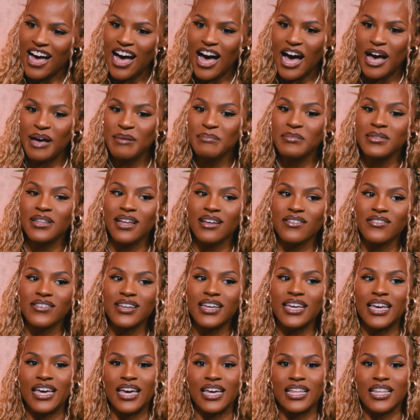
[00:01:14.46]
I'm
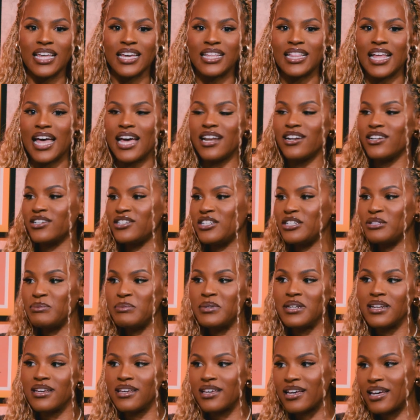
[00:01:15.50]
loving it. Like, the energy's
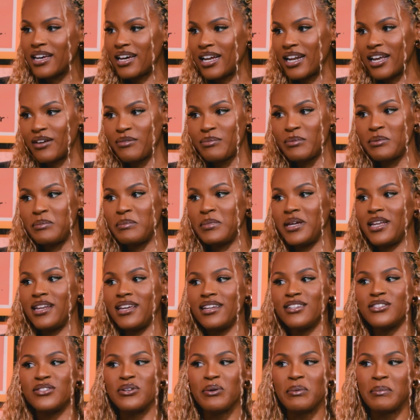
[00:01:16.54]
been good. I've been
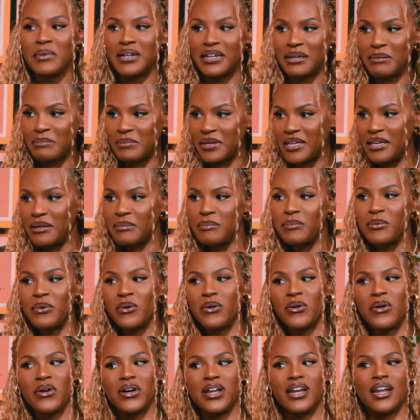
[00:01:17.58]
meeting so many
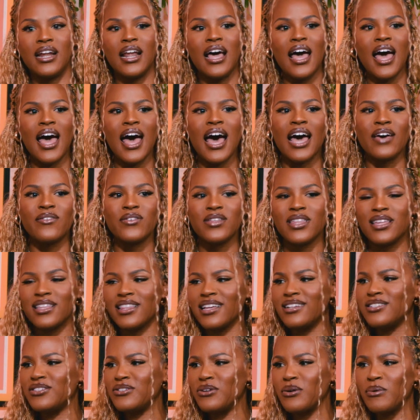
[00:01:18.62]
people, and I feel like
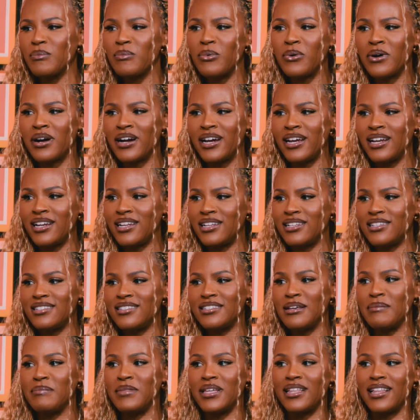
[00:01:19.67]
that's so important, and it's
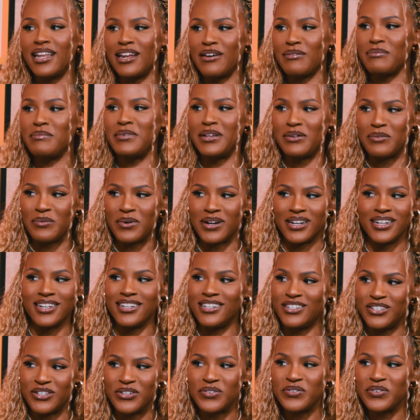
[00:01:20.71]
something that I've been wanting to
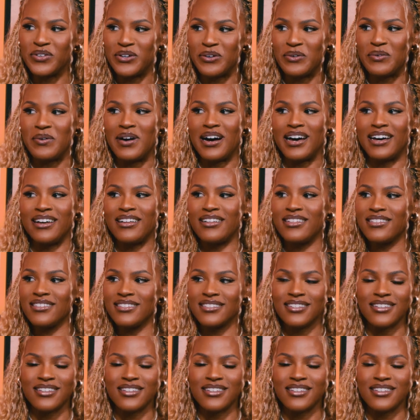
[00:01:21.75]
do for a while. So